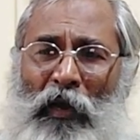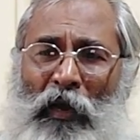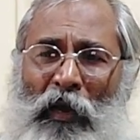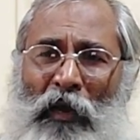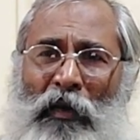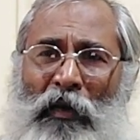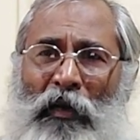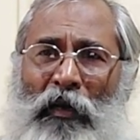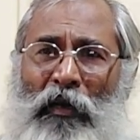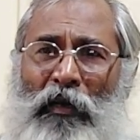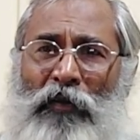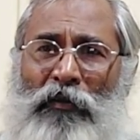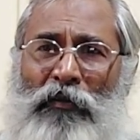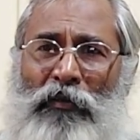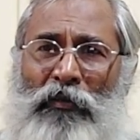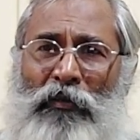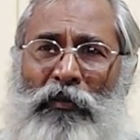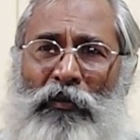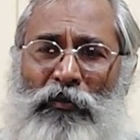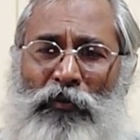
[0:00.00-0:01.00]
and
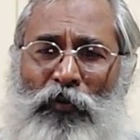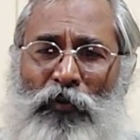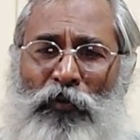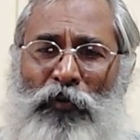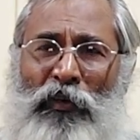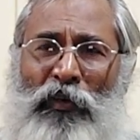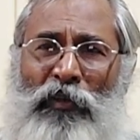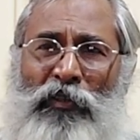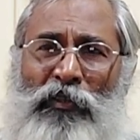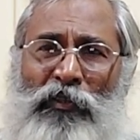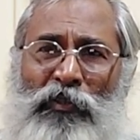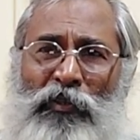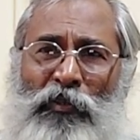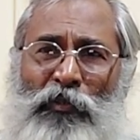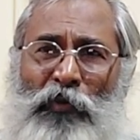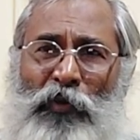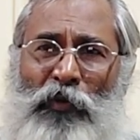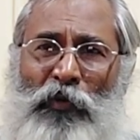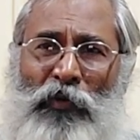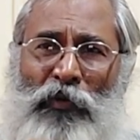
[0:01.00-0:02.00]
Earth. So Venus is
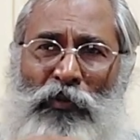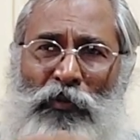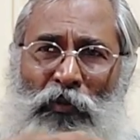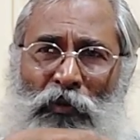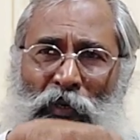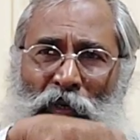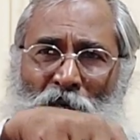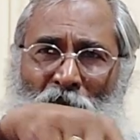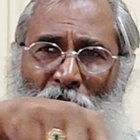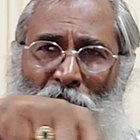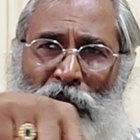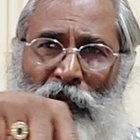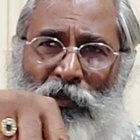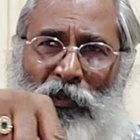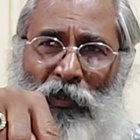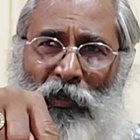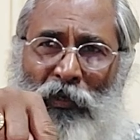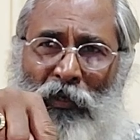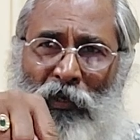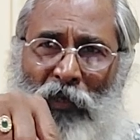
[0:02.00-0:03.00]
in between. So it comes
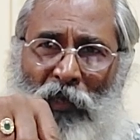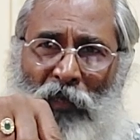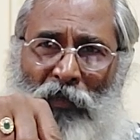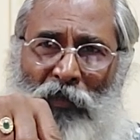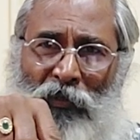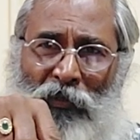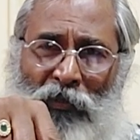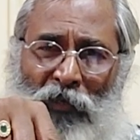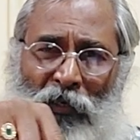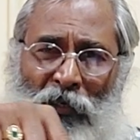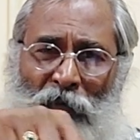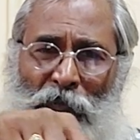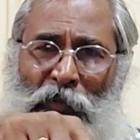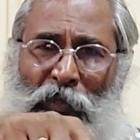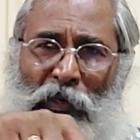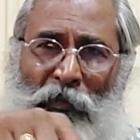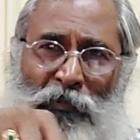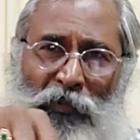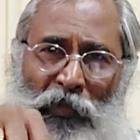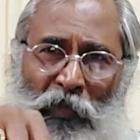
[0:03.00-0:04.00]
like this and it
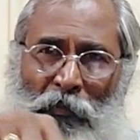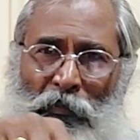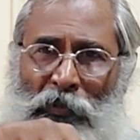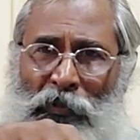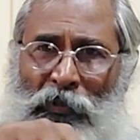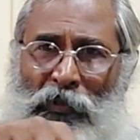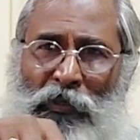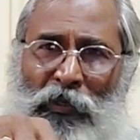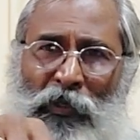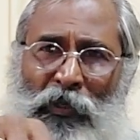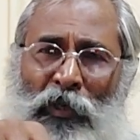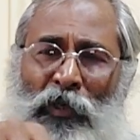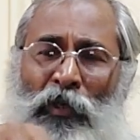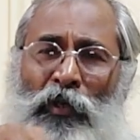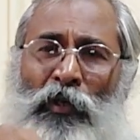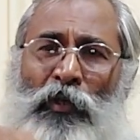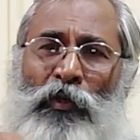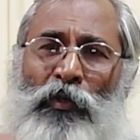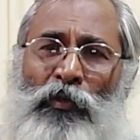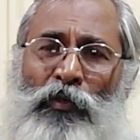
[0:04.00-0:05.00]
becomes combust.
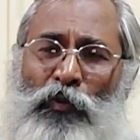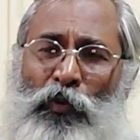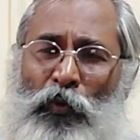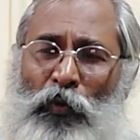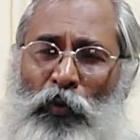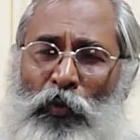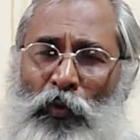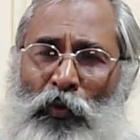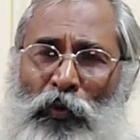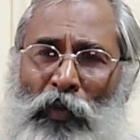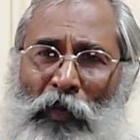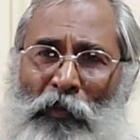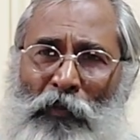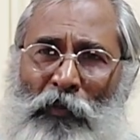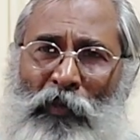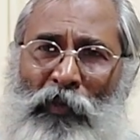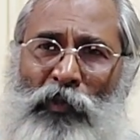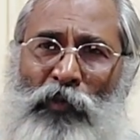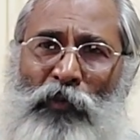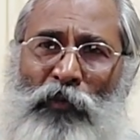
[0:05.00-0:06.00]
So that
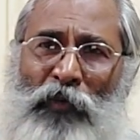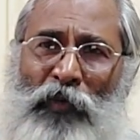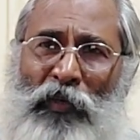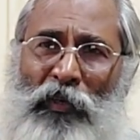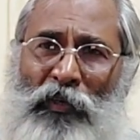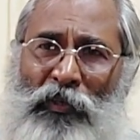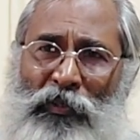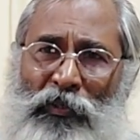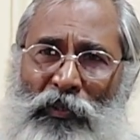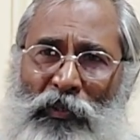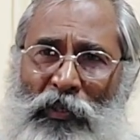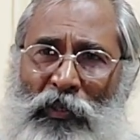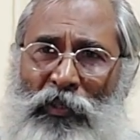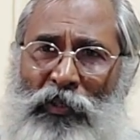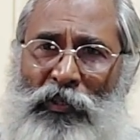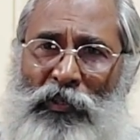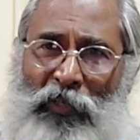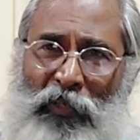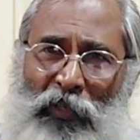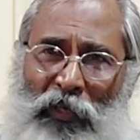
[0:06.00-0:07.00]
means Venus
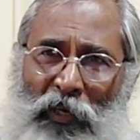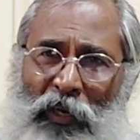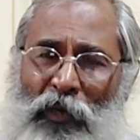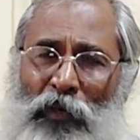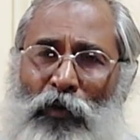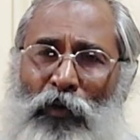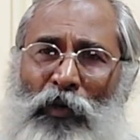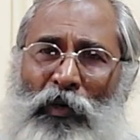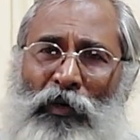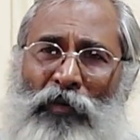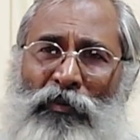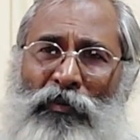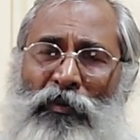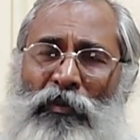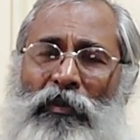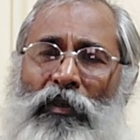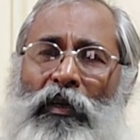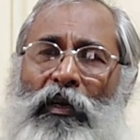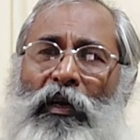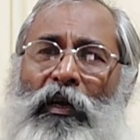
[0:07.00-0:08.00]
is nearer to Earth,
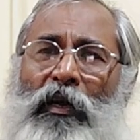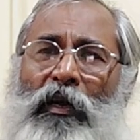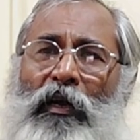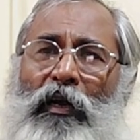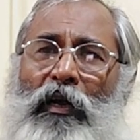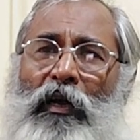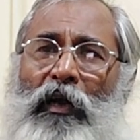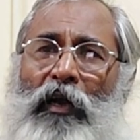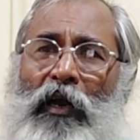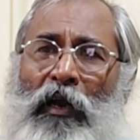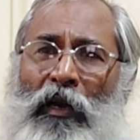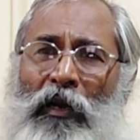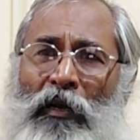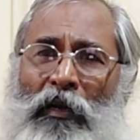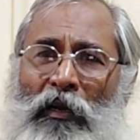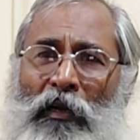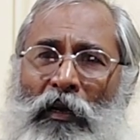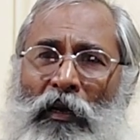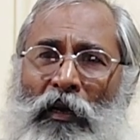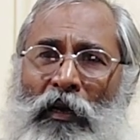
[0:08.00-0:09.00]

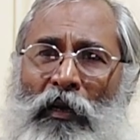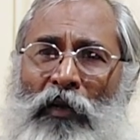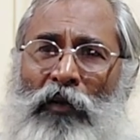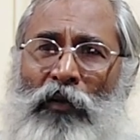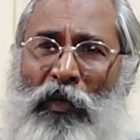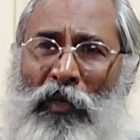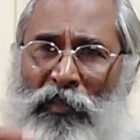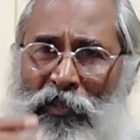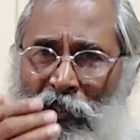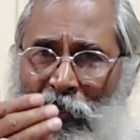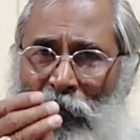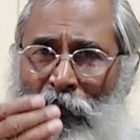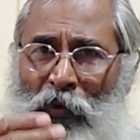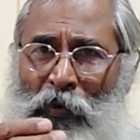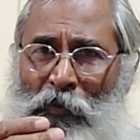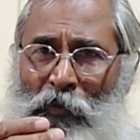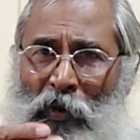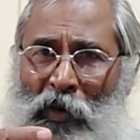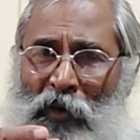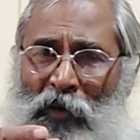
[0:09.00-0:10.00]
and you can see
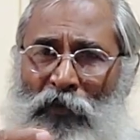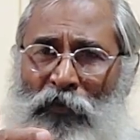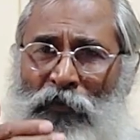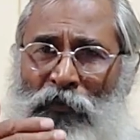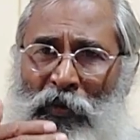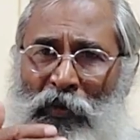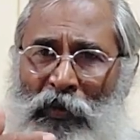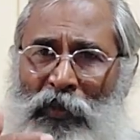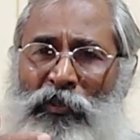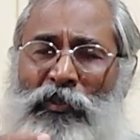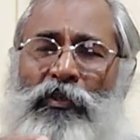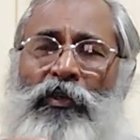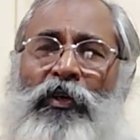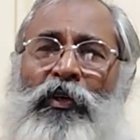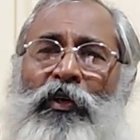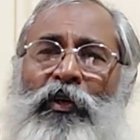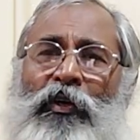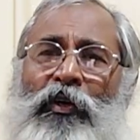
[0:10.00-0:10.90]
one part of Venus,